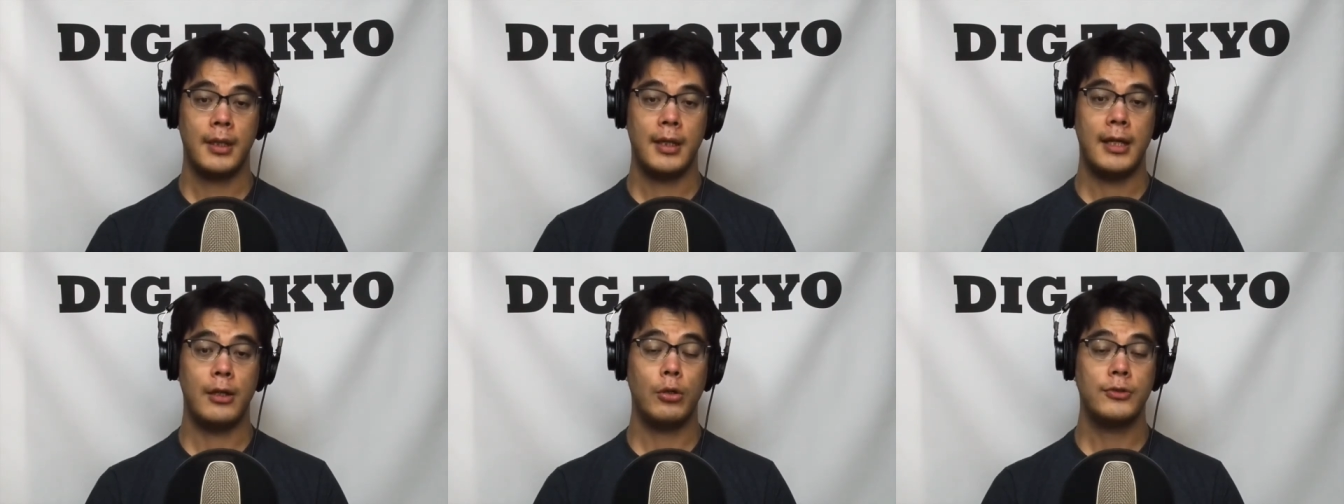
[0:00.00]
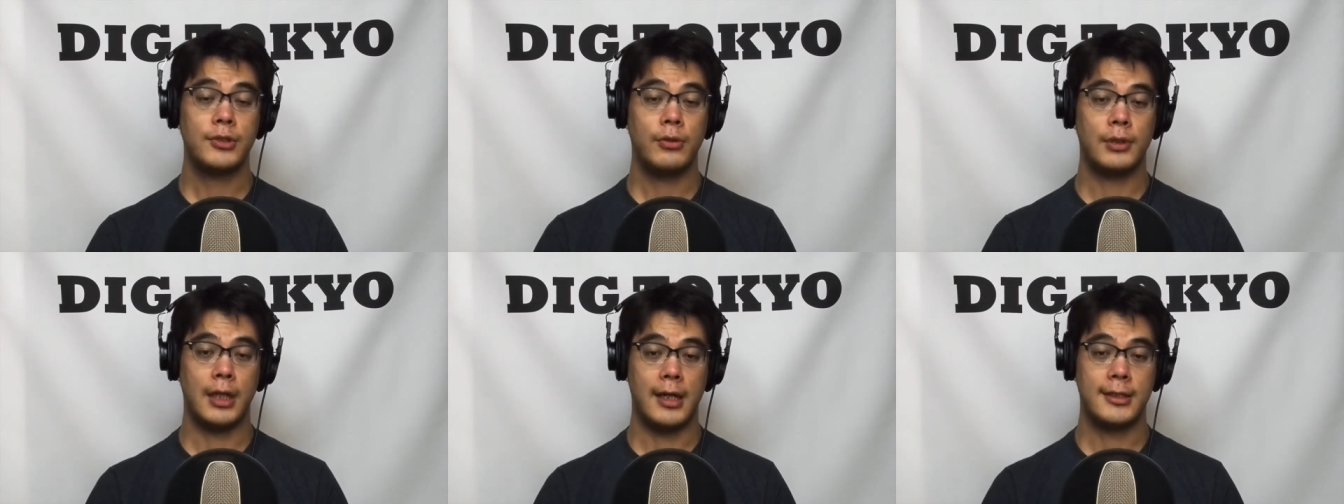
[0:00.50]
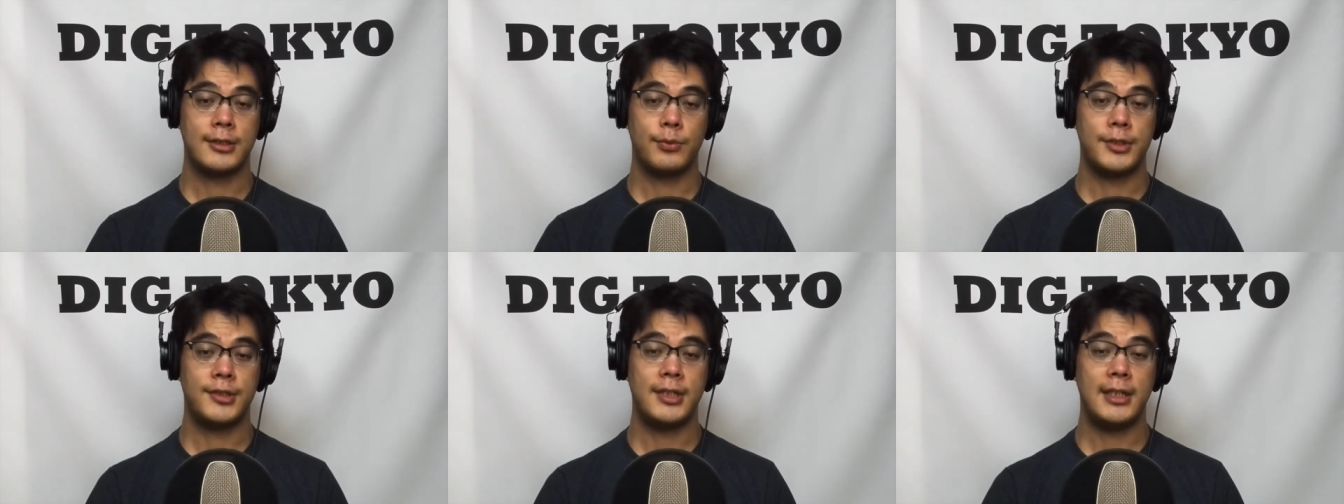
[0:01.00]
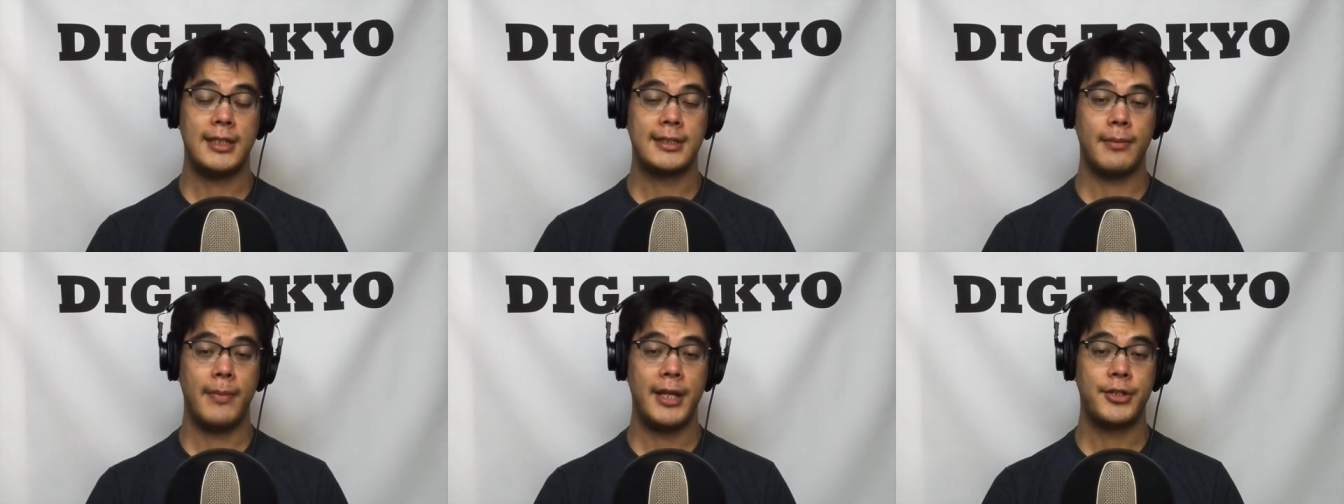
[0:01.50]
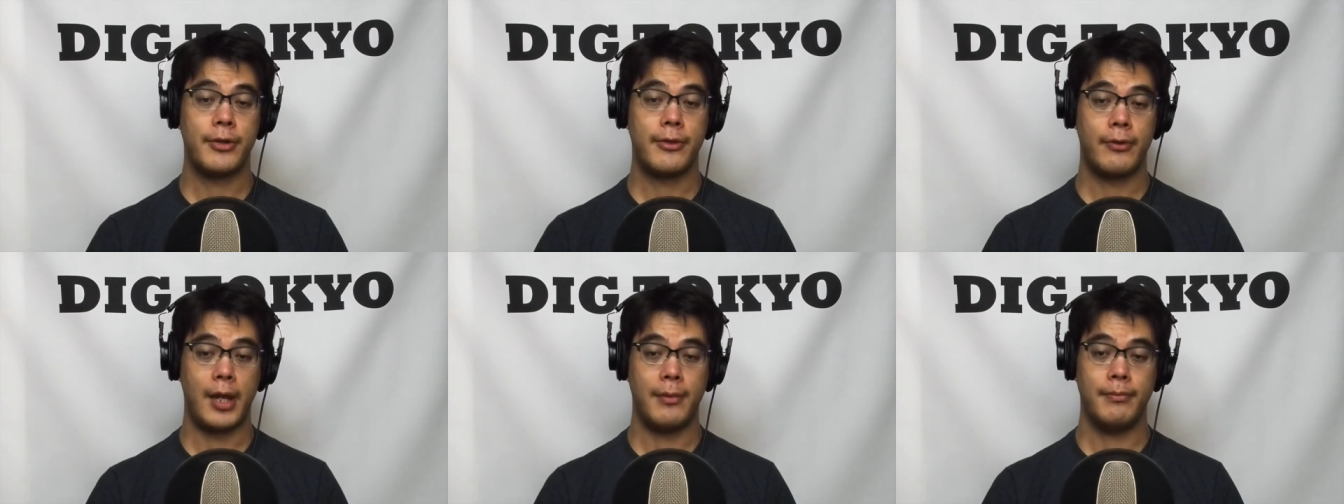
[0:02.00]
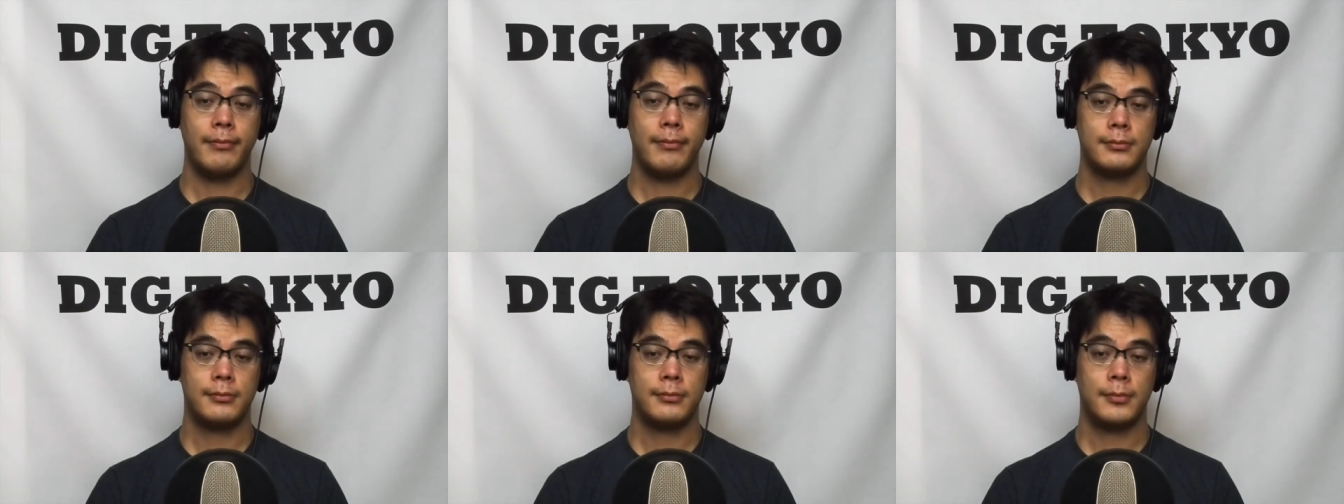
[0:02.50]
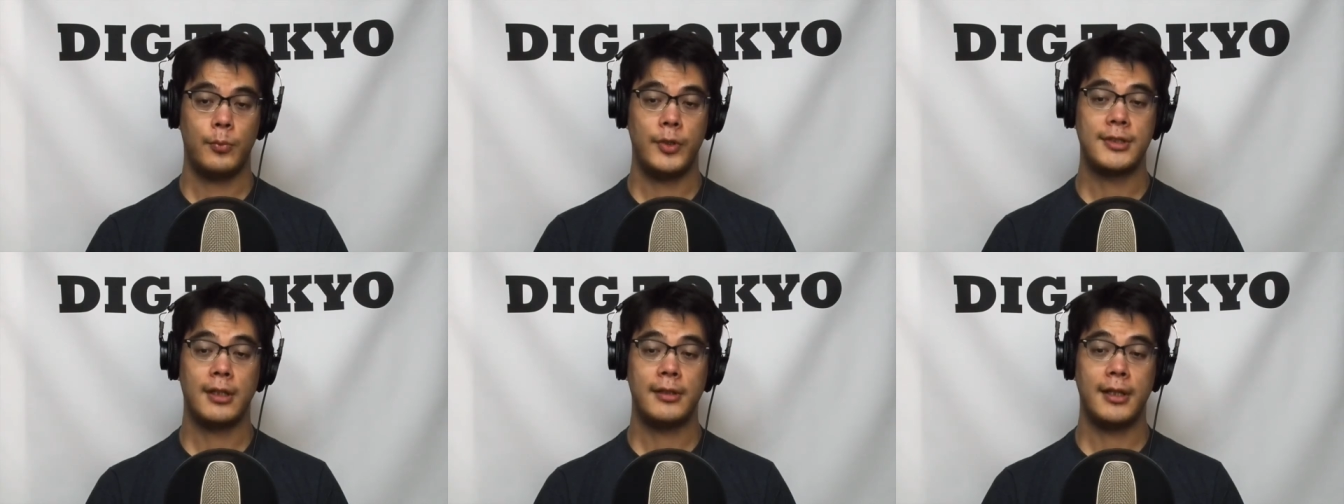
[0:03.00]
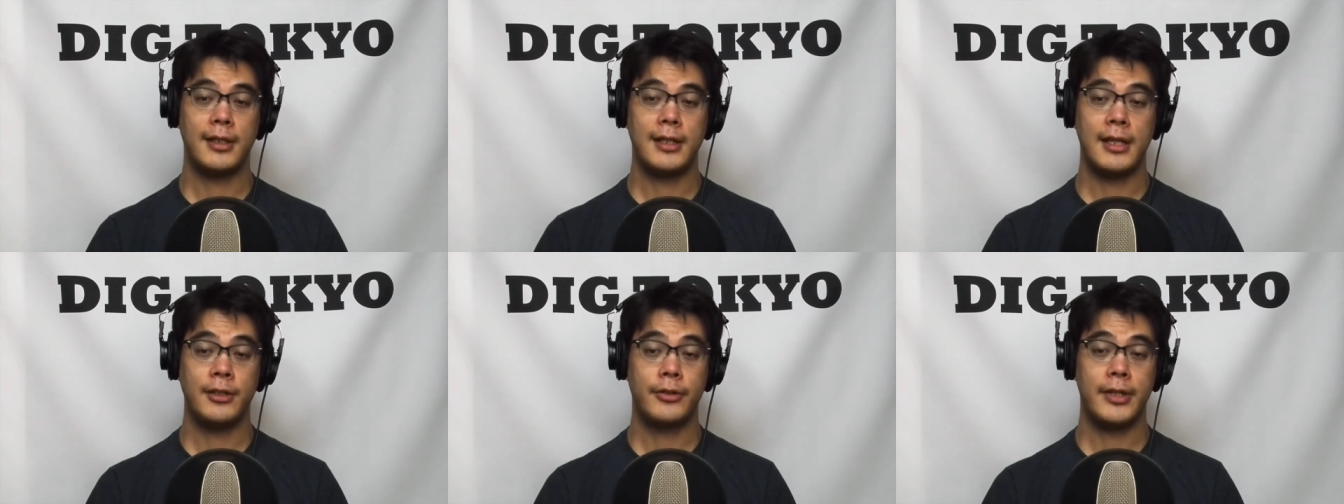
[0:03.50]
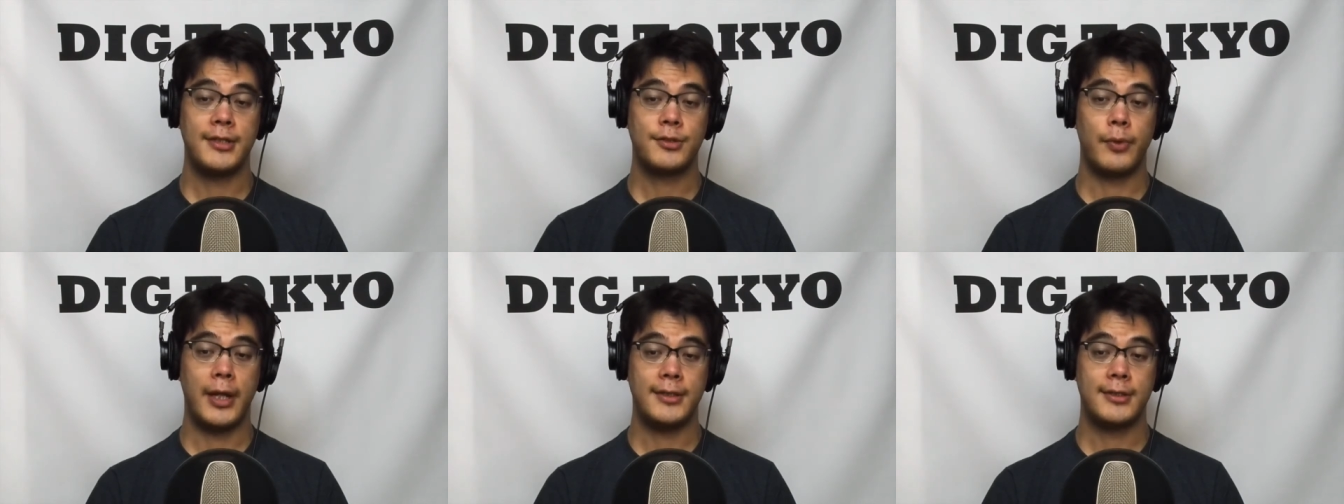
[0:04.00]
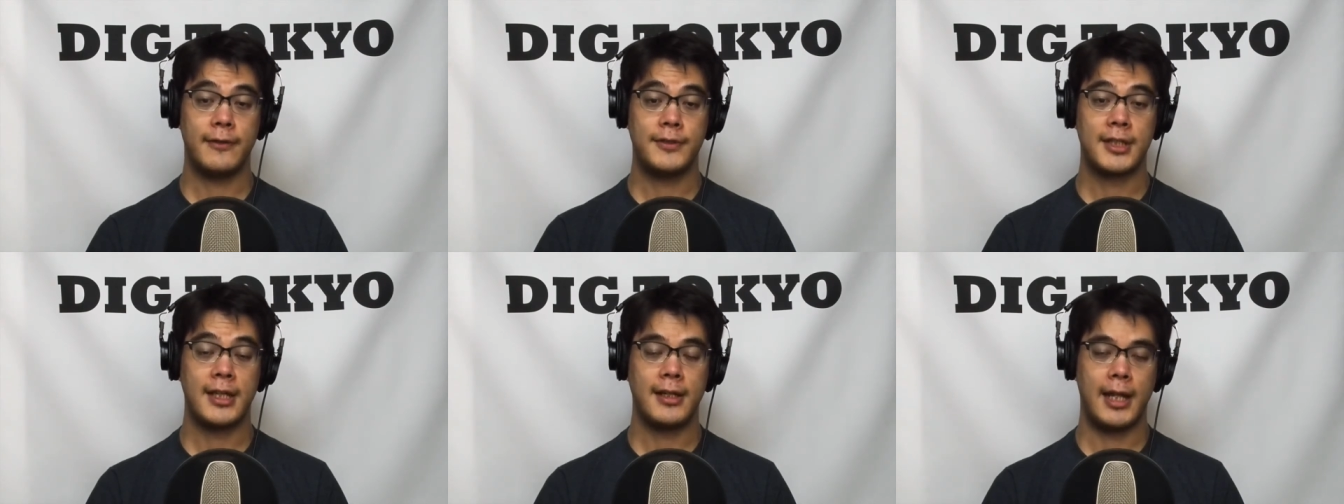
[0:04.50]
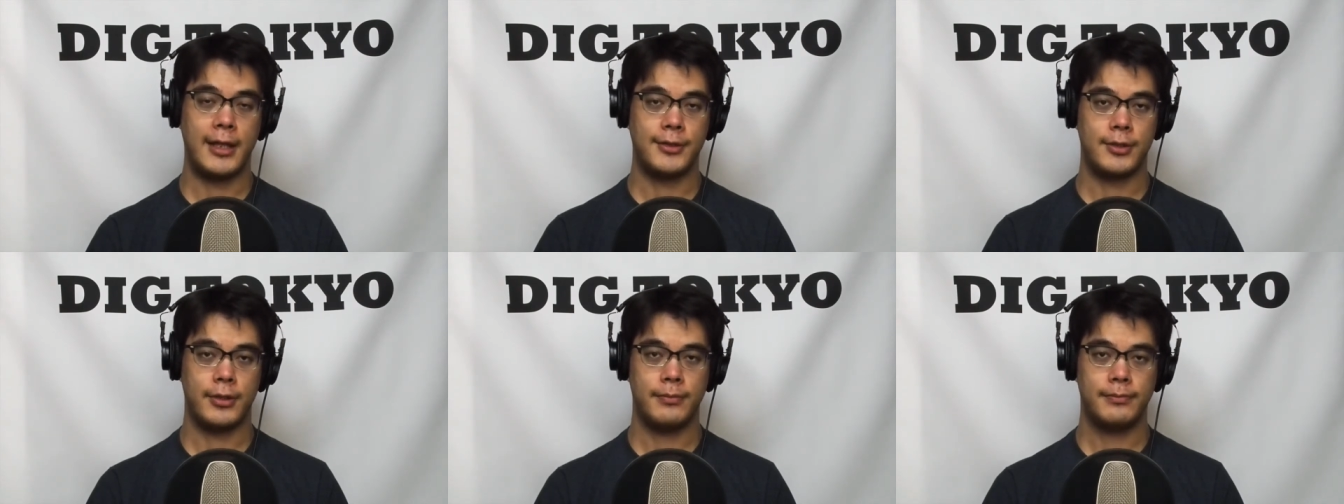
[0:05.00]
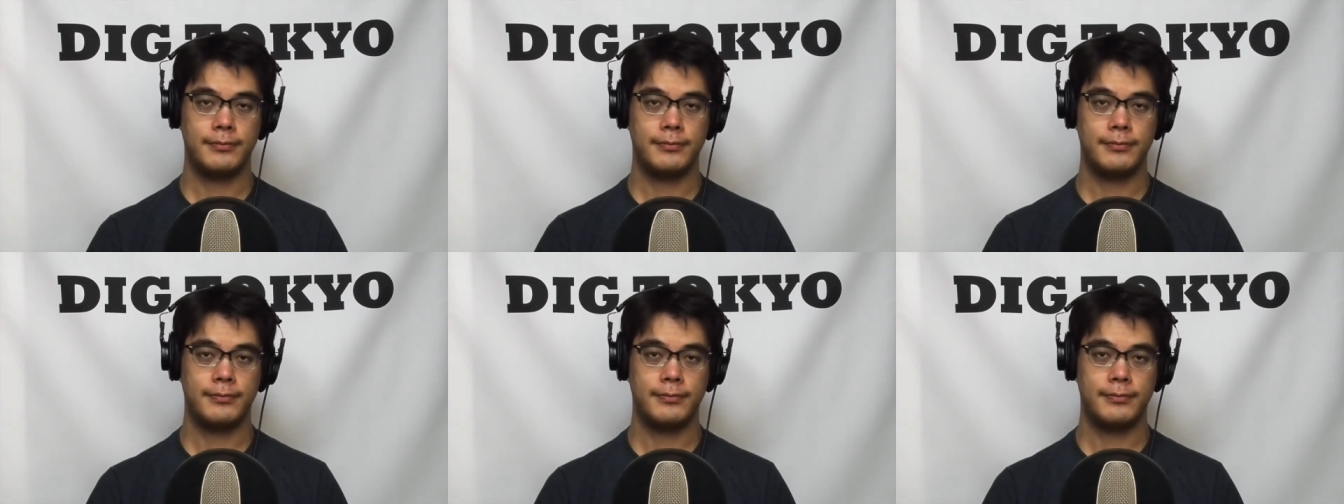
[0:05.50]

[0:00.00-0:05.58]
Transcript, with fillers: And ozone loss was seen as a major threat, resulting in increased rates of skin cancer.